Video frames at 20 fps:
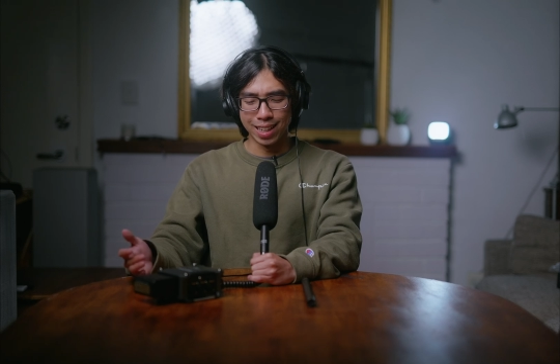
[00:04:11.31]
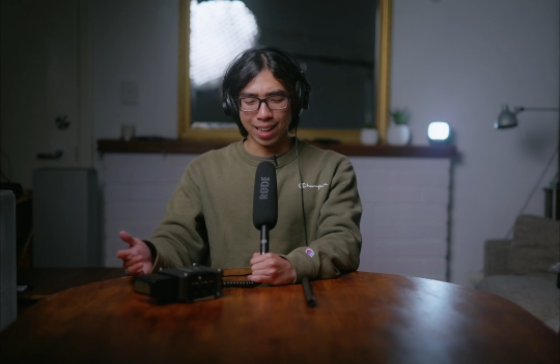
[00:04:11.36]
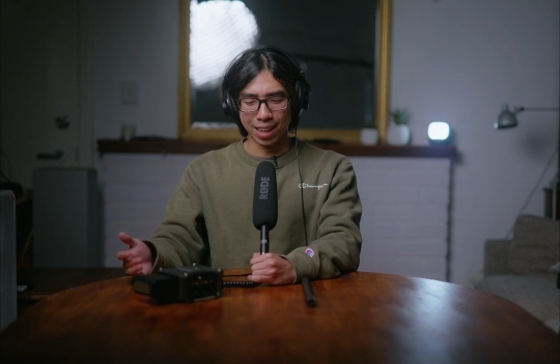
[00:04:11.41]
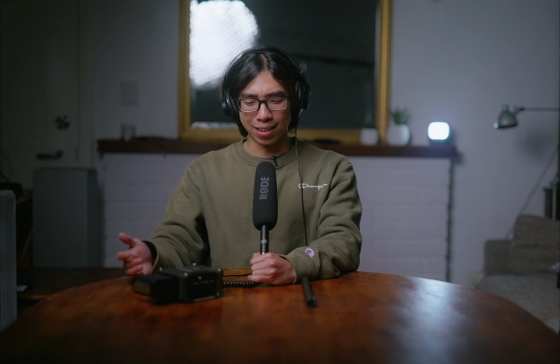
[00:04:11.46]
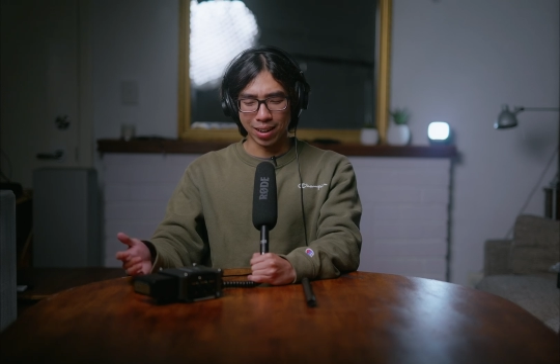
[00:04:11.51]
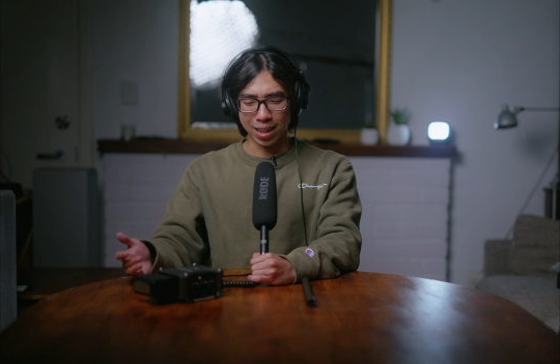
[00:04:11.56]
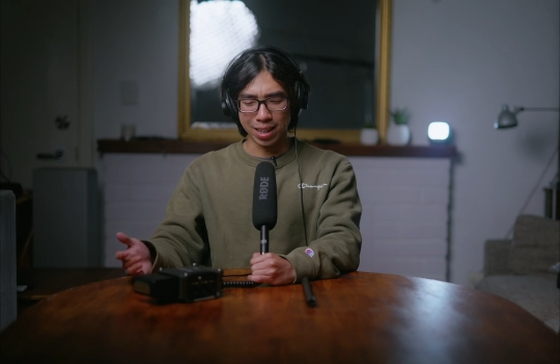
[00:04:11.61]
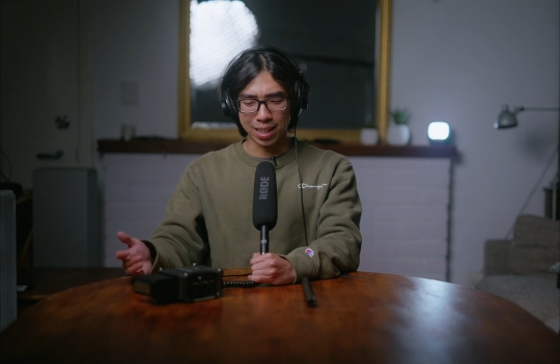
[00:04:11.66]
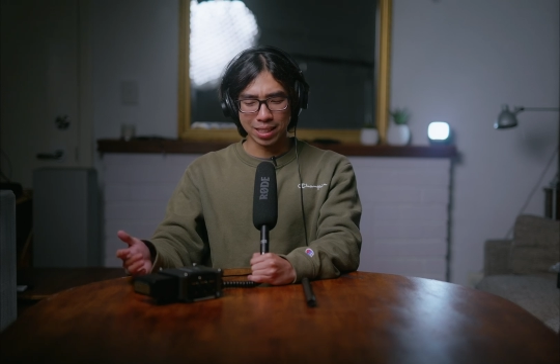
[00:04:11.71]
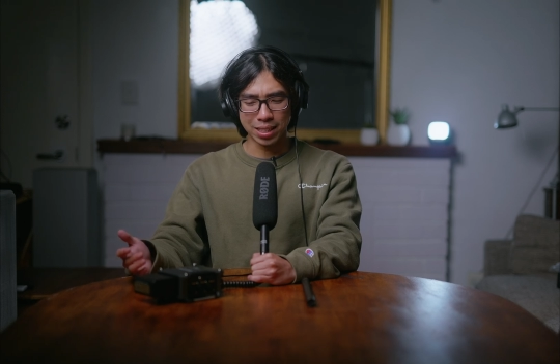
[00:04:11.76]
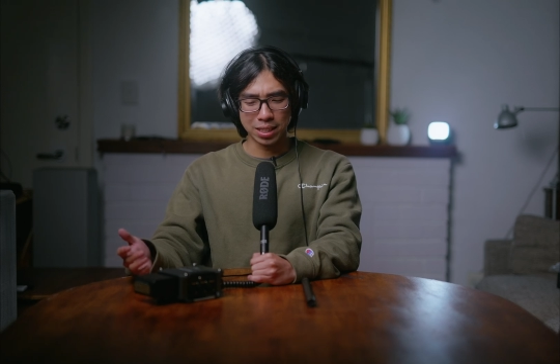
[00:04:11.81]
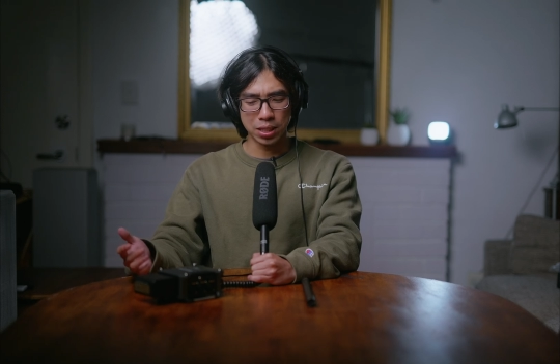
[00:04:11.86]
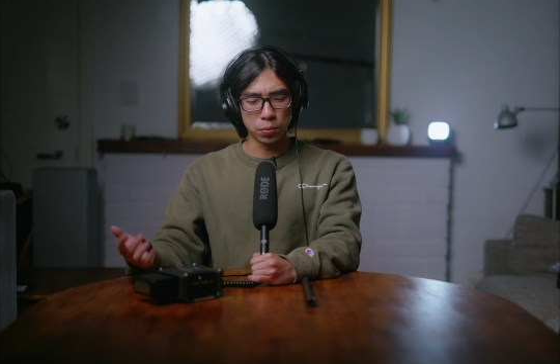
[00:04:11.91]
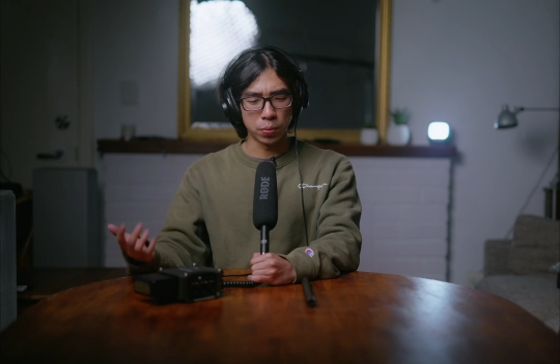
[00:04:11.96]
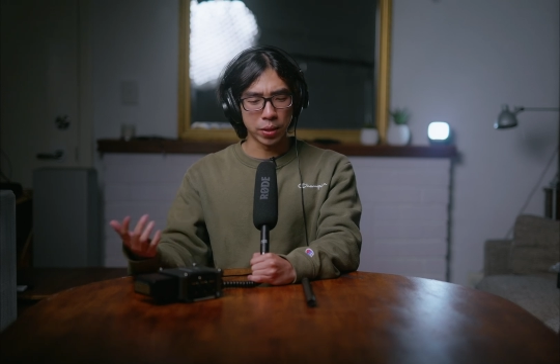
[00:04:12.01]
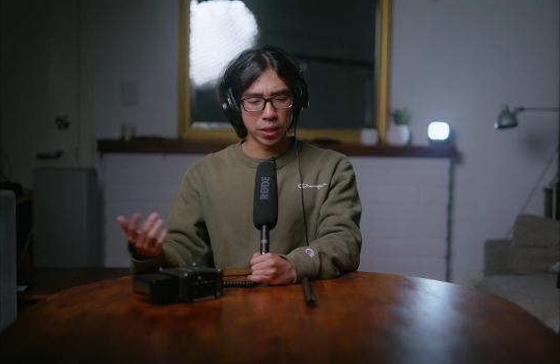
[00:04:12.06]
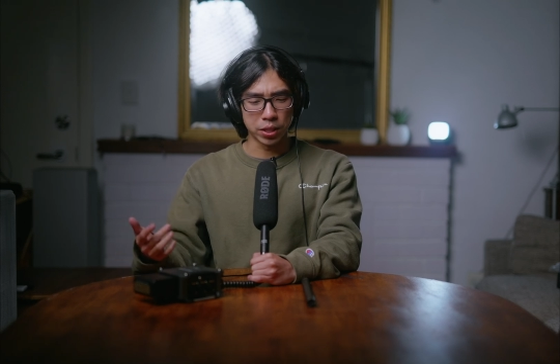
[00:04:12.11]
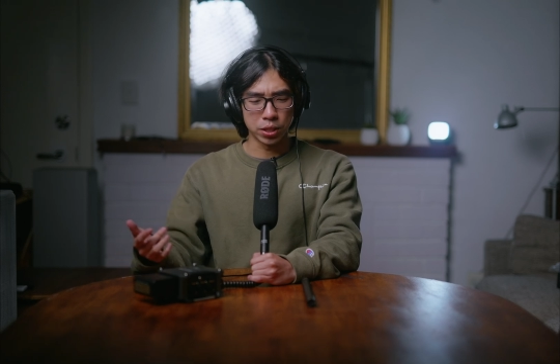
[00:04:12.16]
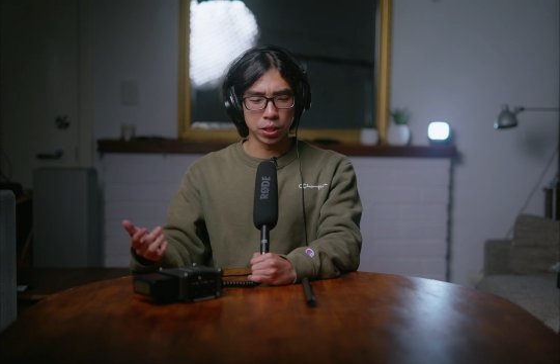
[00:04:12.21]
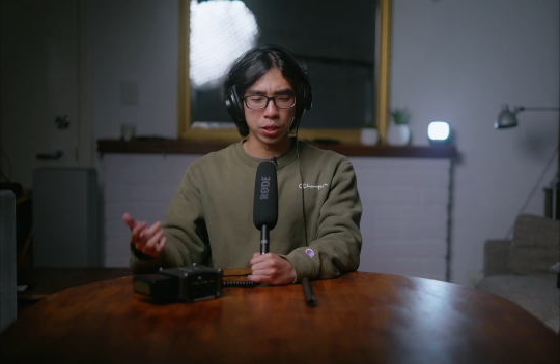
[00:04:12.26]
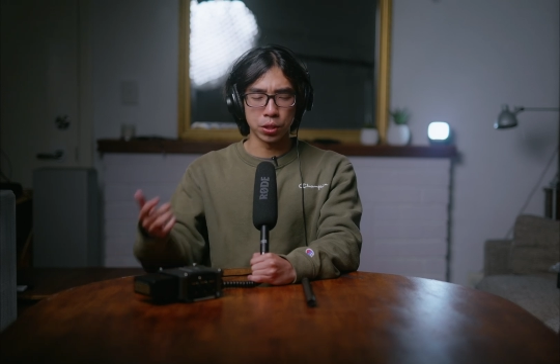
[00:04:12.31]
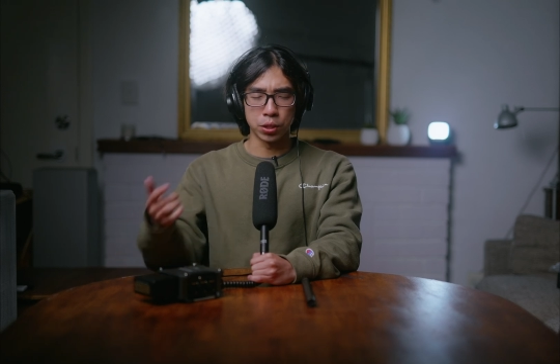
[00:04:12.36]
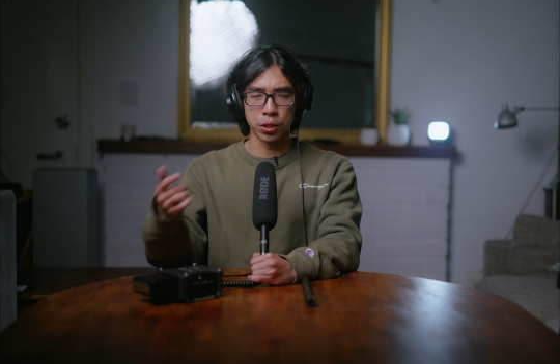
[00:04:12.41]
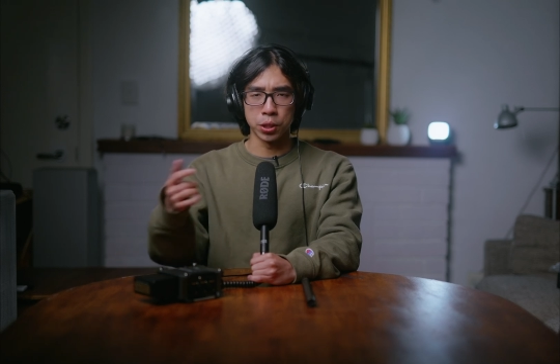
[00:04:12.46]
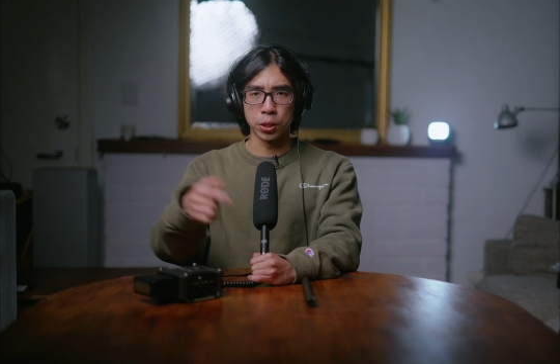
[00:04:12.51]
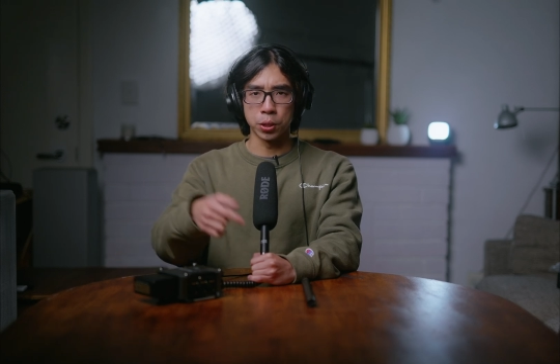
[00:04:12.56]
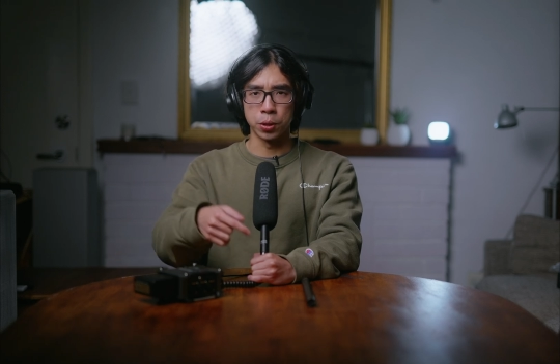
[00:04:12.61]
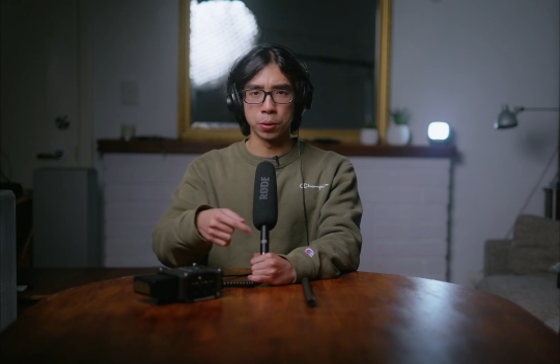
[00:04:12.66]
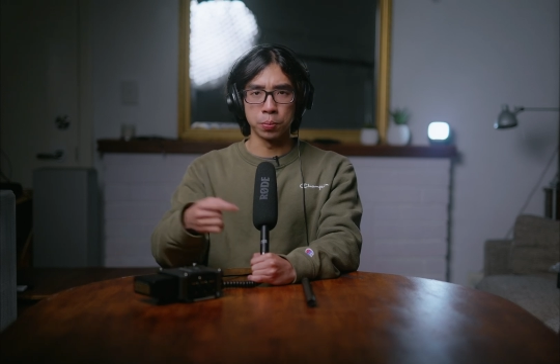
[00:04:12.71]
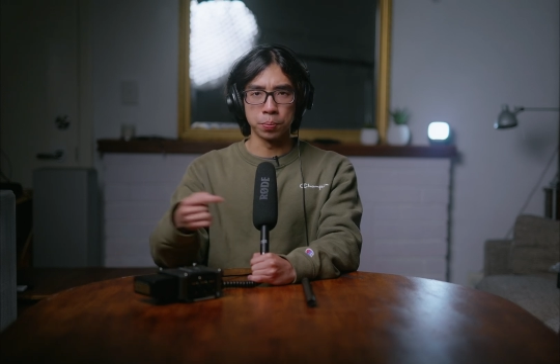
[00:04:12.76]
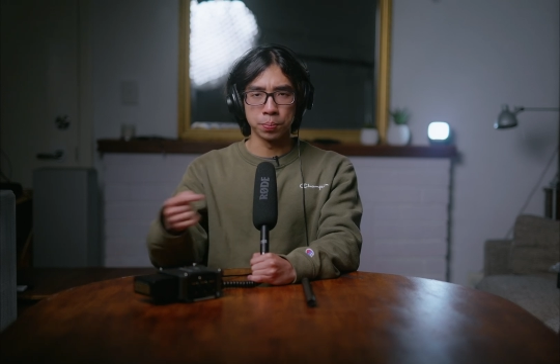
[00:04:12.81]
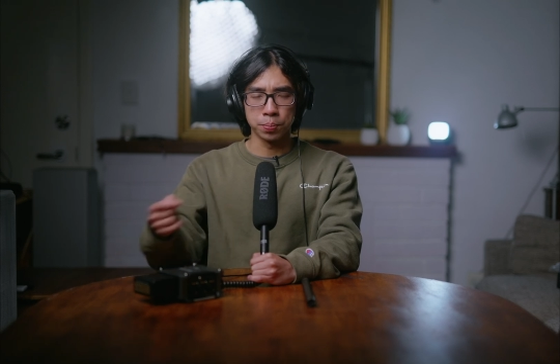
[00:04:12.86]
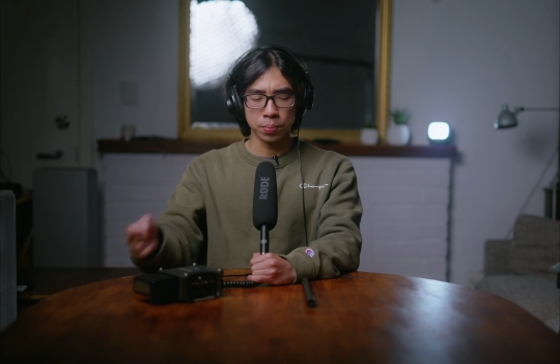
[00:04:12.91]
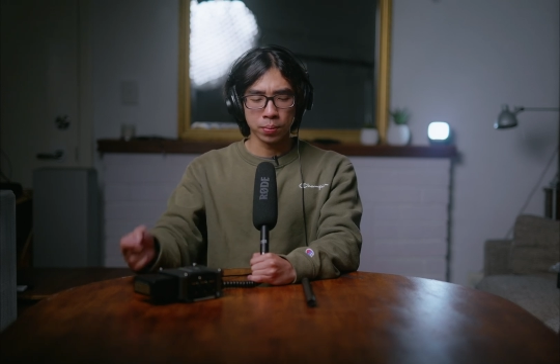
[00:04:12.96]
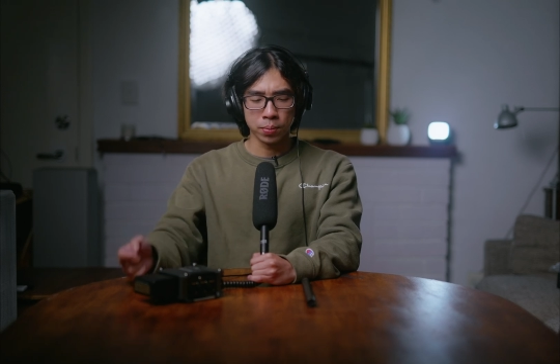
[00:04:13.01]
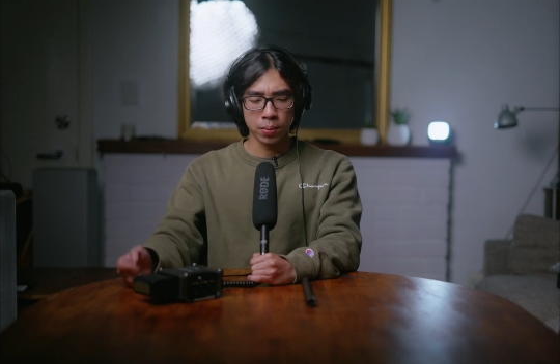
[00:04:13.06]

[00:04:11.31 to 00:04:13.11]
All right, let's switch to